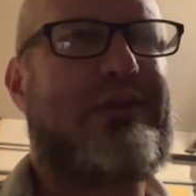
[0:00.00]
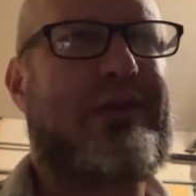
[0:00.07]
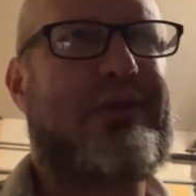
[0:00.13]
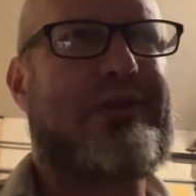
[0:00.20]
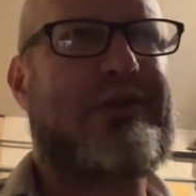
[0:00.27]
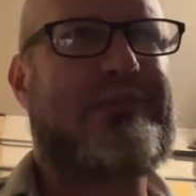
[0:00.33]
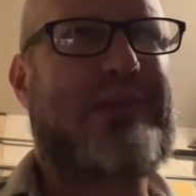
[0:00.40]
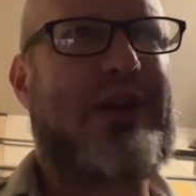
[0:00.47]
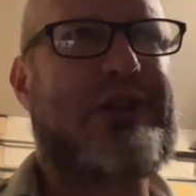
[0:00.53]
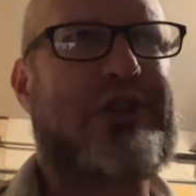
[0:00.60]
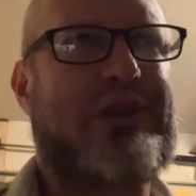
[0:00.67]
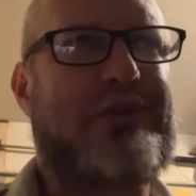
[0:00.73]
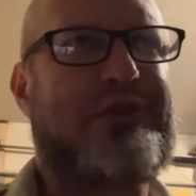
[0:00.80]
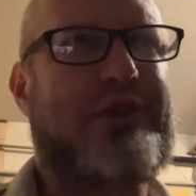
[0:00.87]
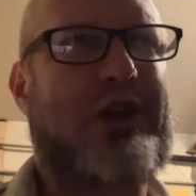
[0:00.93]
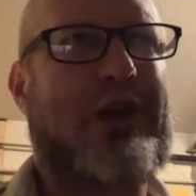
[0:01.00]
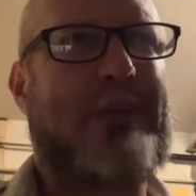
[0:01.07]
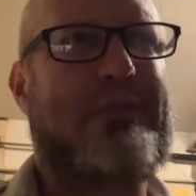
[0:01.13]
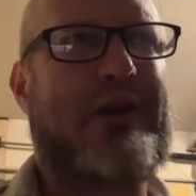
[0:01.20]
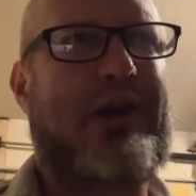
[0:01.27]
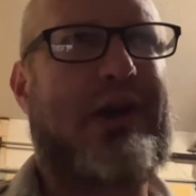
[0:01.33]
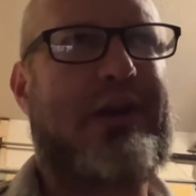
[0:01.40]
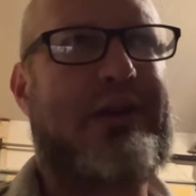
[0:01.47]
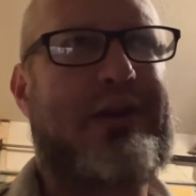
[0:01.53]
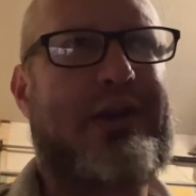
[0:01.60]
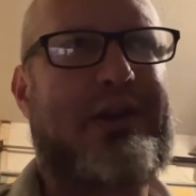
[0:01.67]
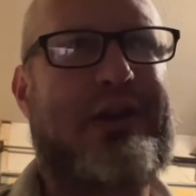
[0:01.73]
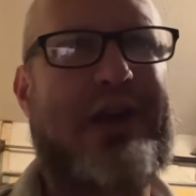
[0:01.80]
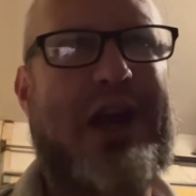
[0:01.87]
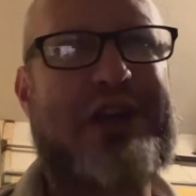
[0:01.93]
Well, the space shuttle took up a lot of the
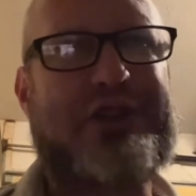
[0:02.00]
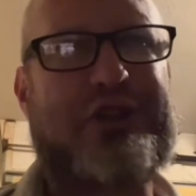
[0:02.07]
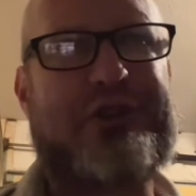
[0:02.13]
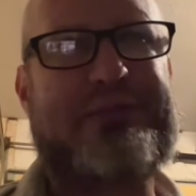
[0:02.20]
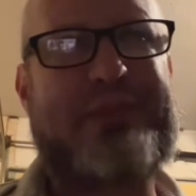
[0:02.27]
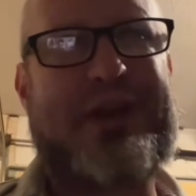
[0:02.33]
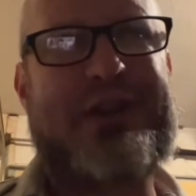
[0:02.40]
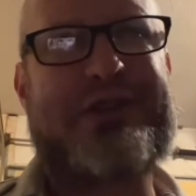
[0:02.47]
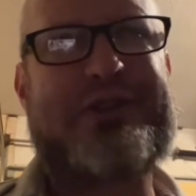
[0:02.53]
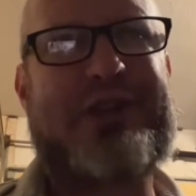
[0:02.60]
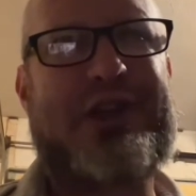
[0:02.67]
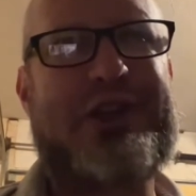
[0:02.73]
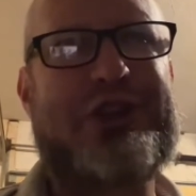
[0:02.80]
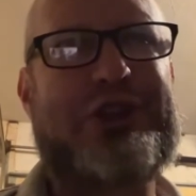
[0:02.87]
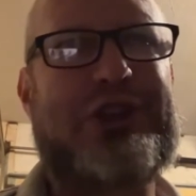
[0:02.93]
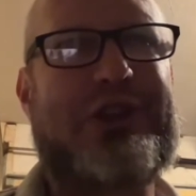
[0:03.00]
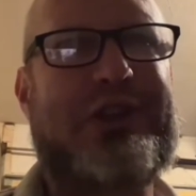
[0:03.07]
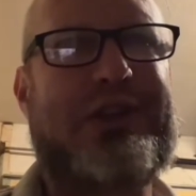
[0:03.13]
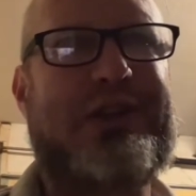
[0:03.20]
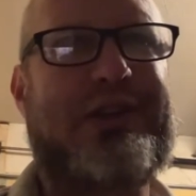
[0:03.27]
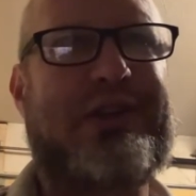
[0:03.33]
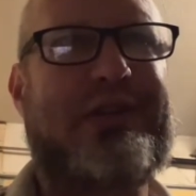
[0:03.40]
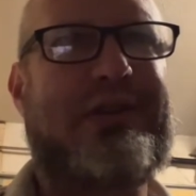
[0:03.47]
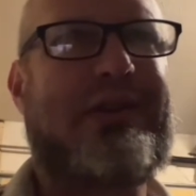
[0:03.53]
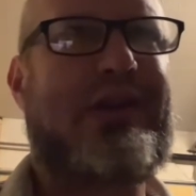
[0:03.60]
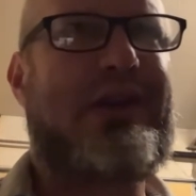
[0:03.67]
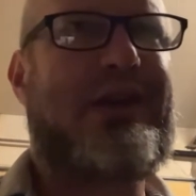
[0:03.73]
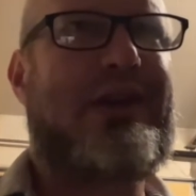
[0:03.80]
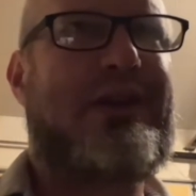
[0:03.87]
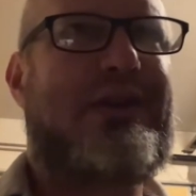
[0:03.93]
International Space Station,
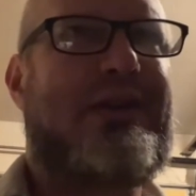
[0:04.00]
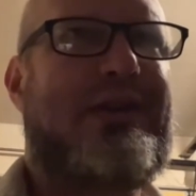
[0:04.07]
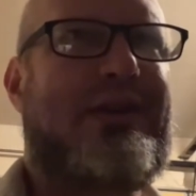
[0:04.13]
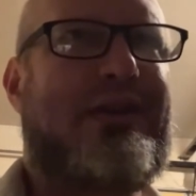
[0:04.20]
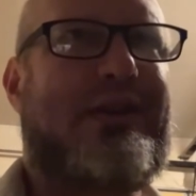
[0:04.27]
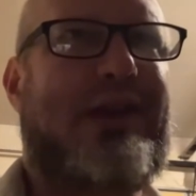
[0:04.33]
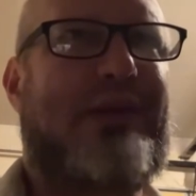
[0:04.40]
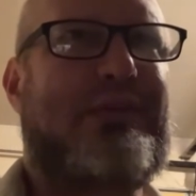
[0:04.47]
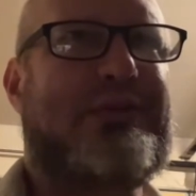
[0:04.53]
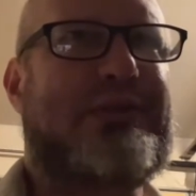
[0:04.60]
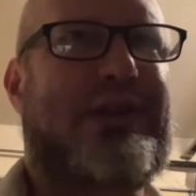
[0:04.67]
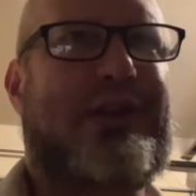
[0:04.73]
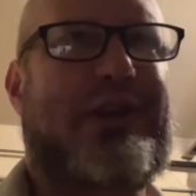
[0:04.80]
and that was in